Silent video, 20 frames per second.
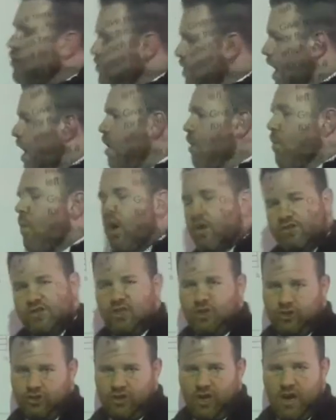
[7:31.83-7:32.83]
Know what
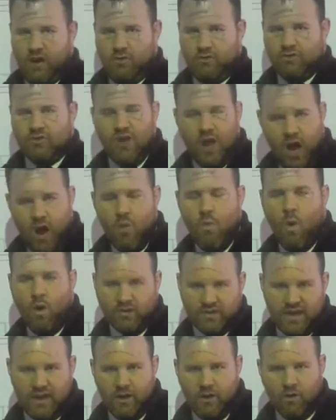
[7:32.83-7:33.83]
it shows. Know
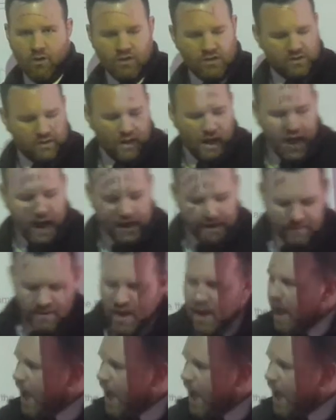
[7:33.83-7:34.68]
what it looks like.